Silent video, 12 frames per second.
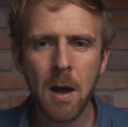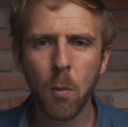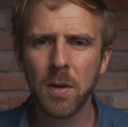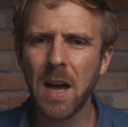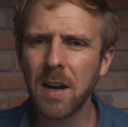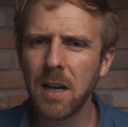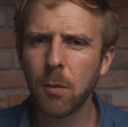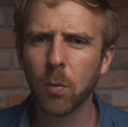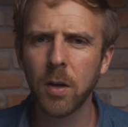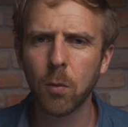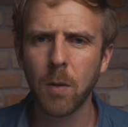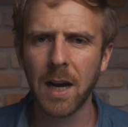without any
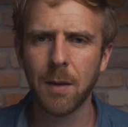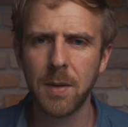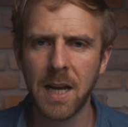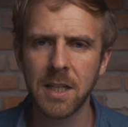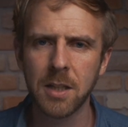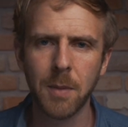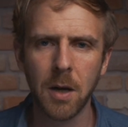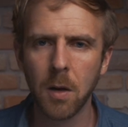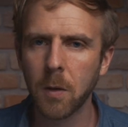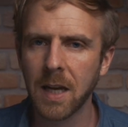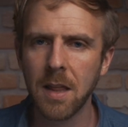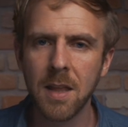real recommendation about,
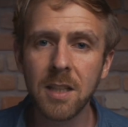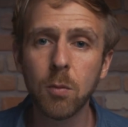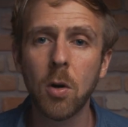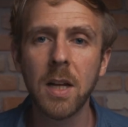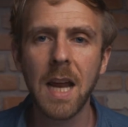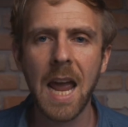okay, this one